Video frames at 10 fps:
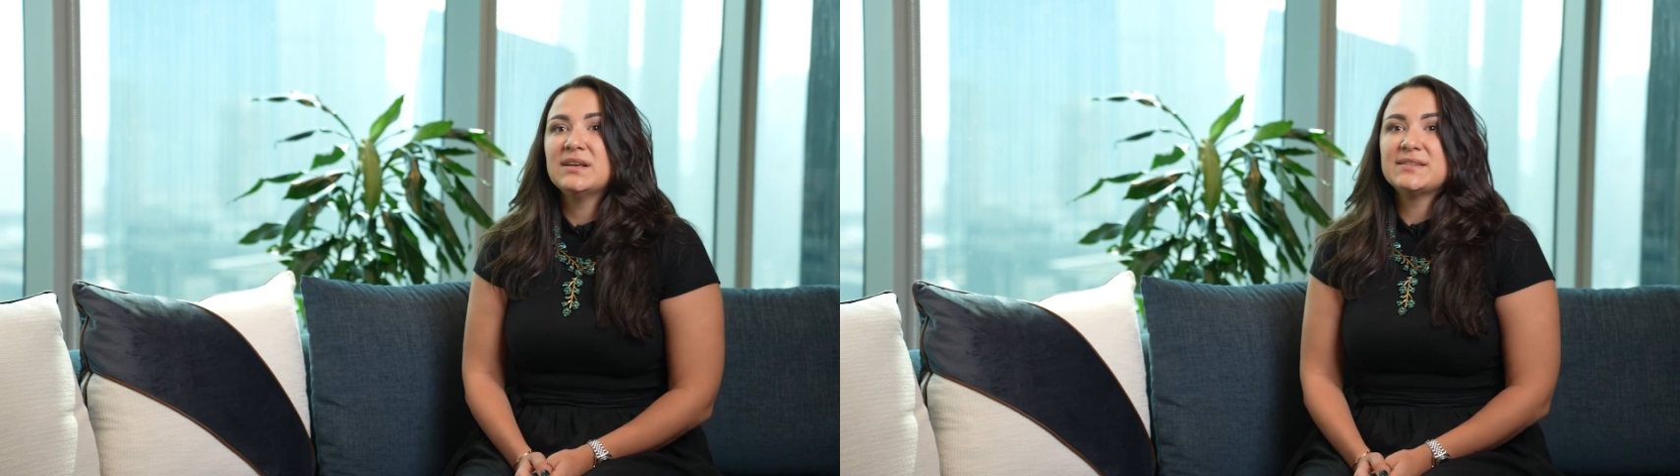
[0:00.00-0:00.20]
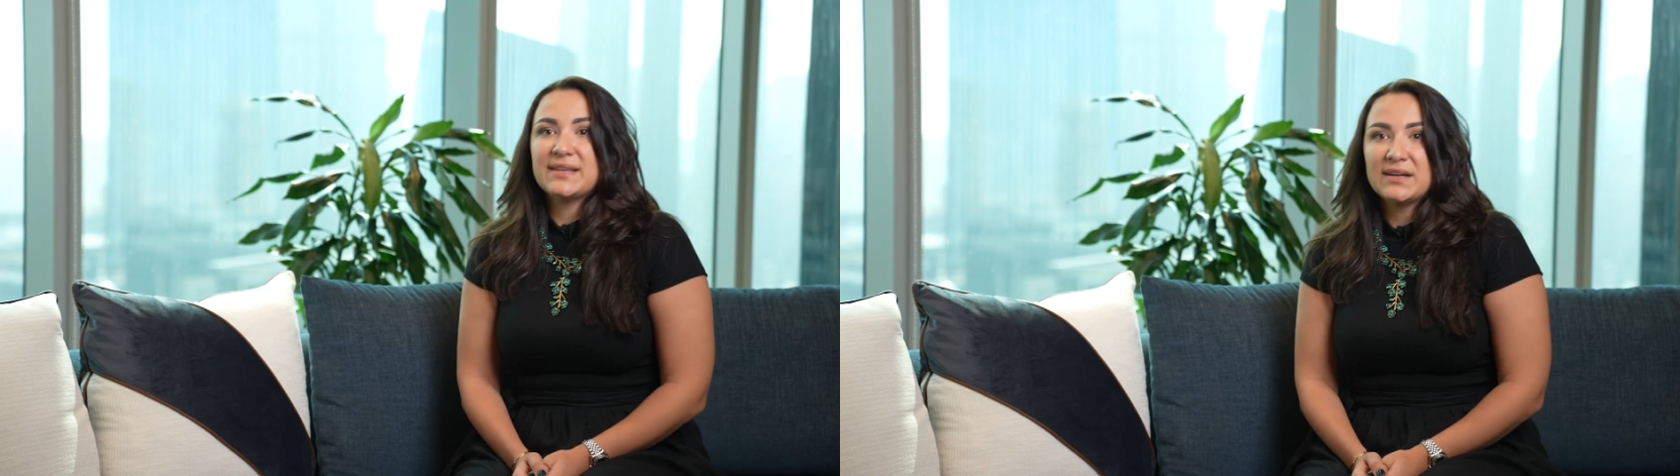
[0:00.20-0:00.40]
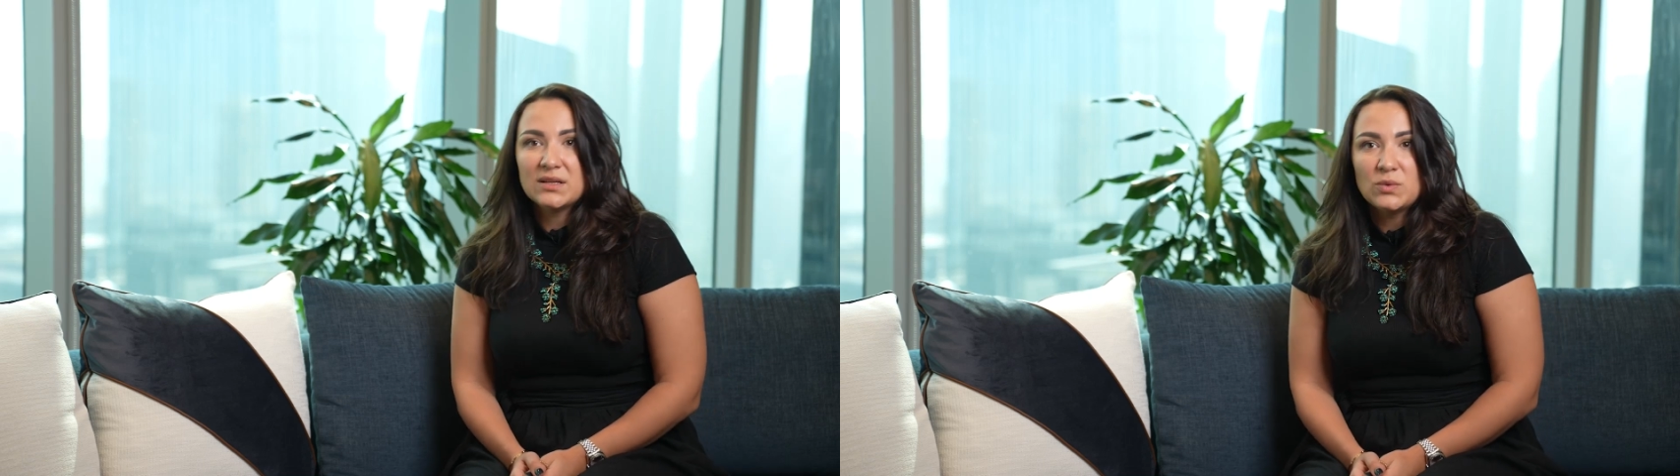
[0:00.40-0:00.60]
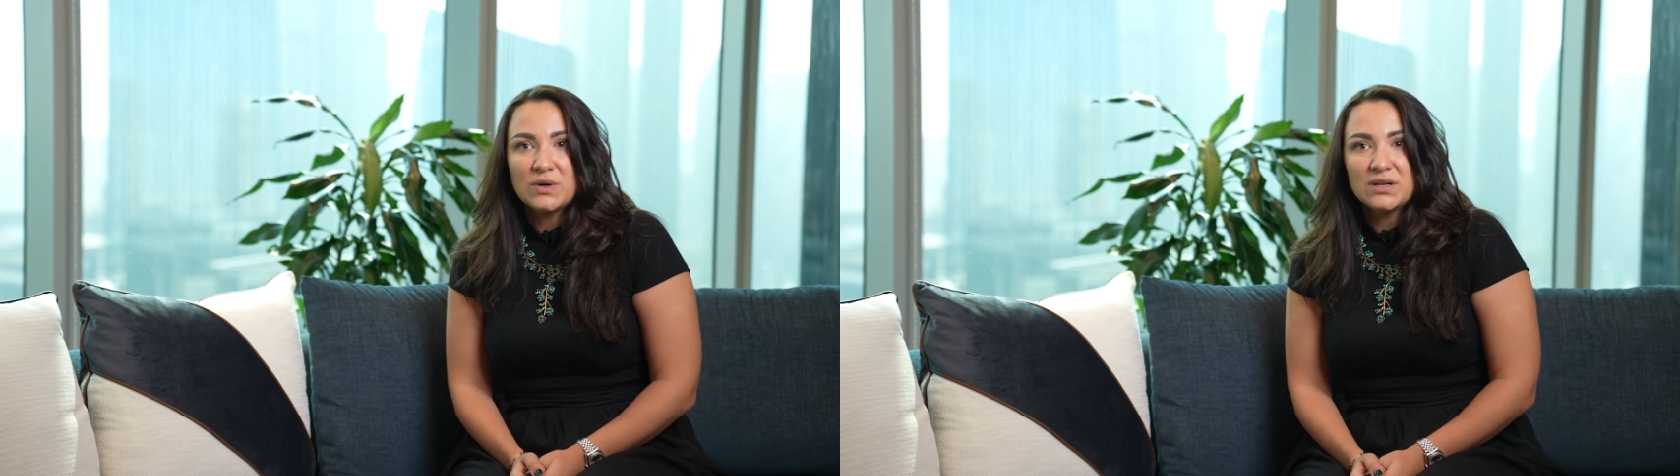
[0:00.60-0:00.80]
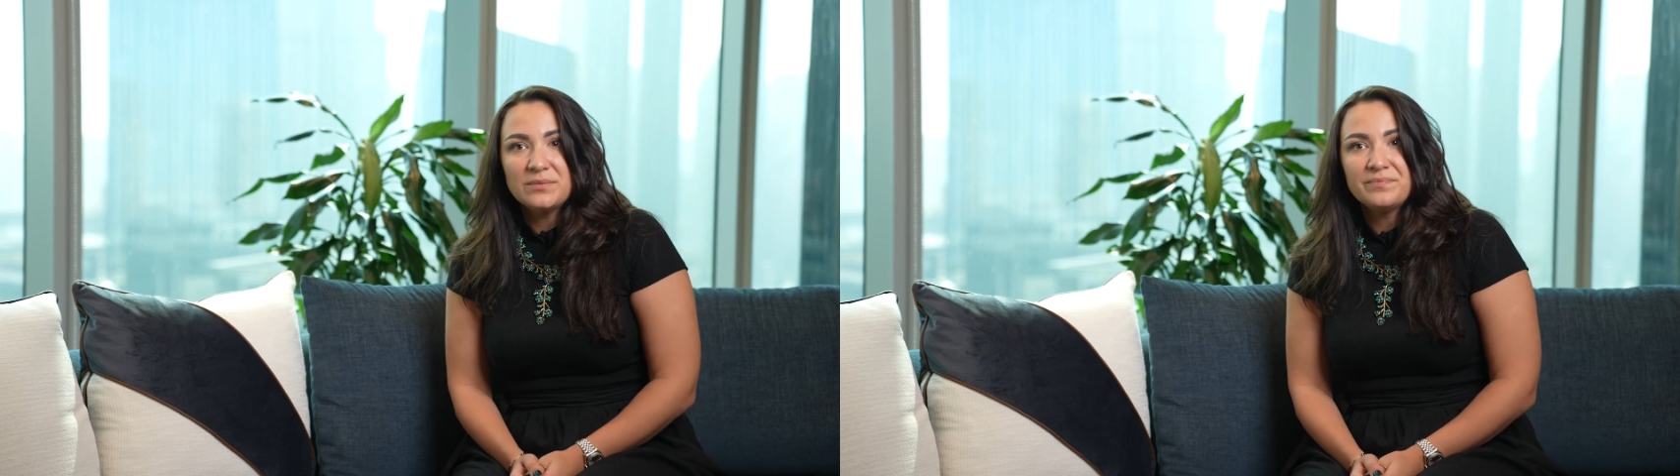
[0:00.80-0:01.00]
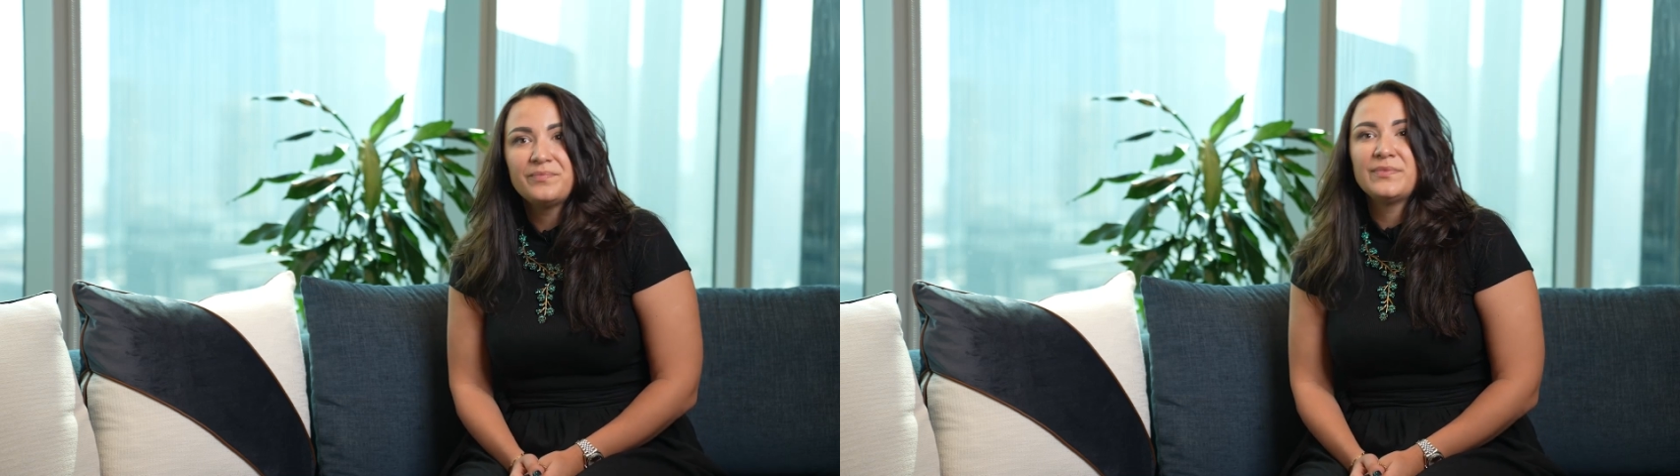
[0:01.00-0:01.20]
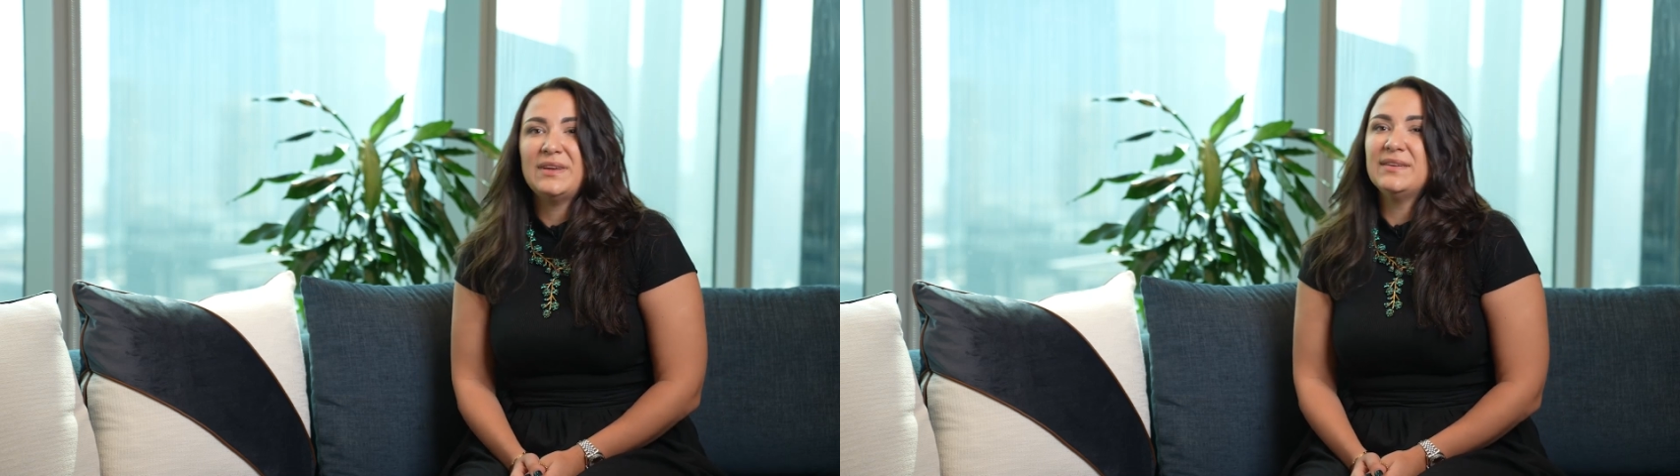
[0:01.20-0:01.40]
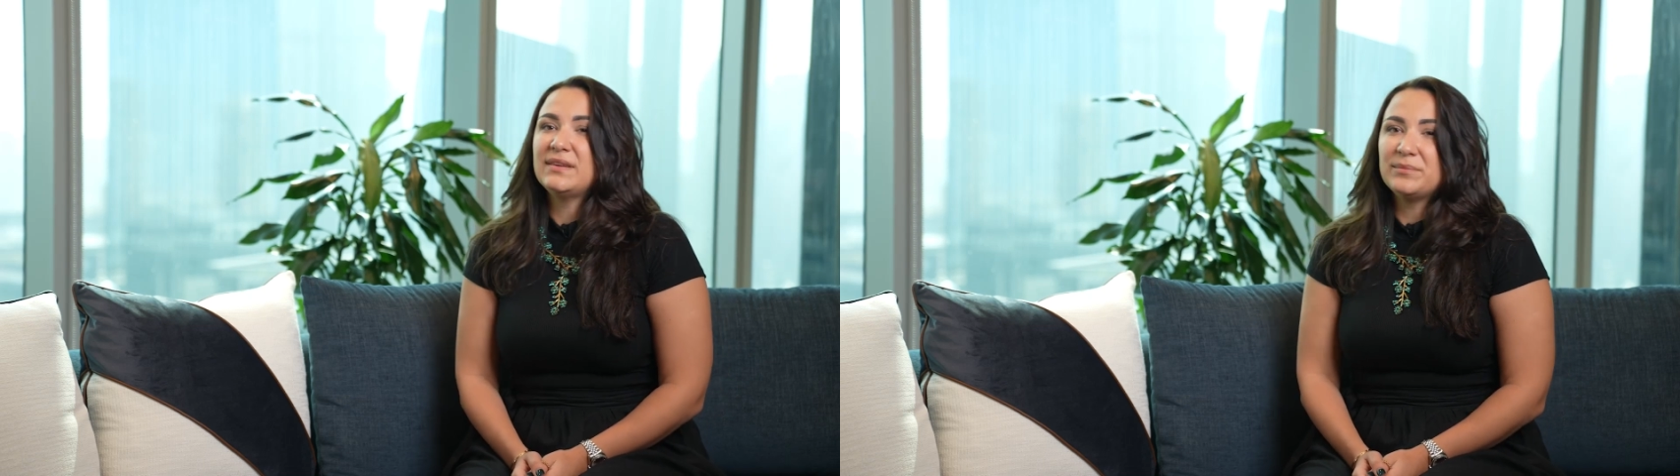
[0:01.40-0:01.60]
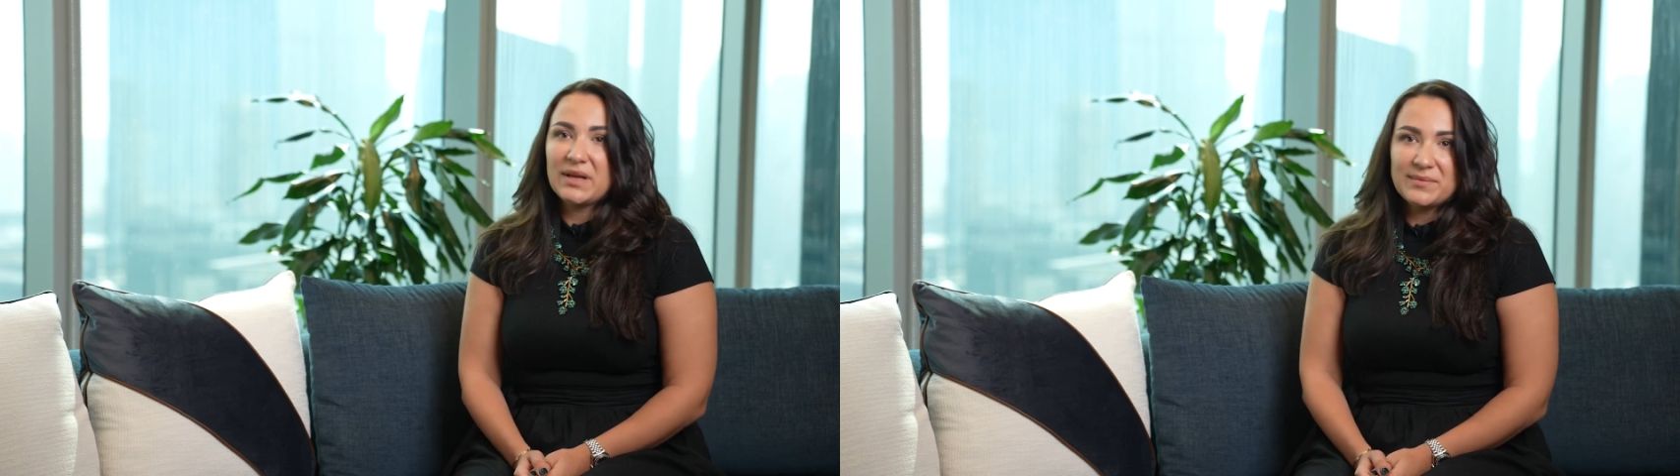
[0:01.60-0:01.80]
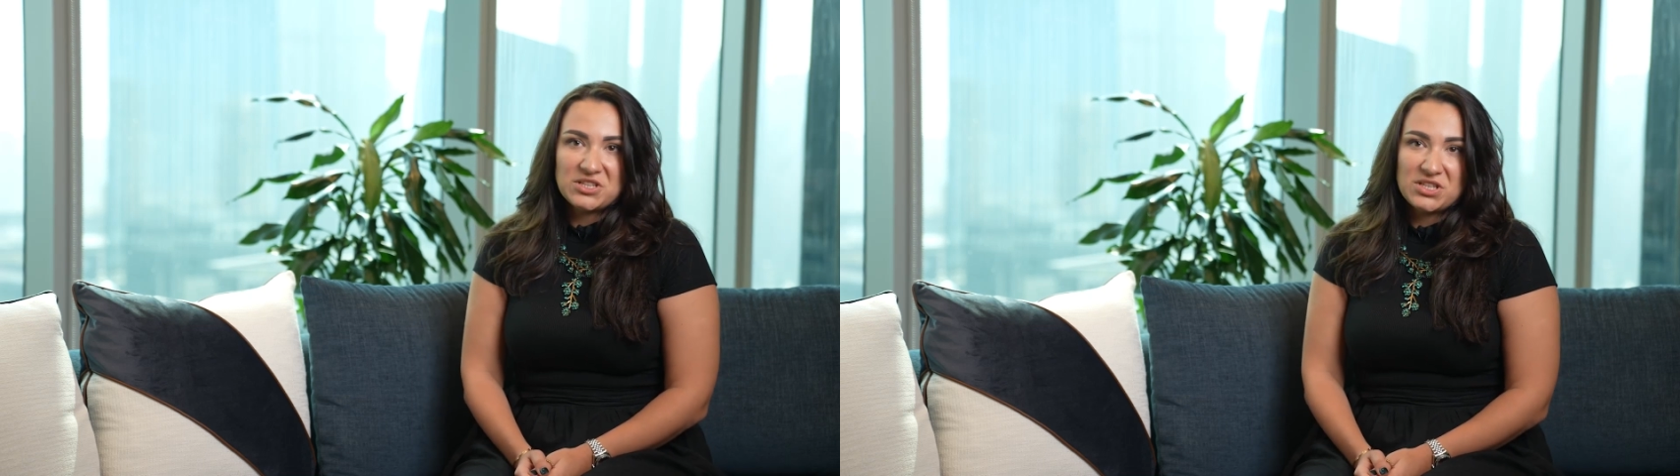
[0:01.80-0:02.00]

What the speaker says: Second one is sometimes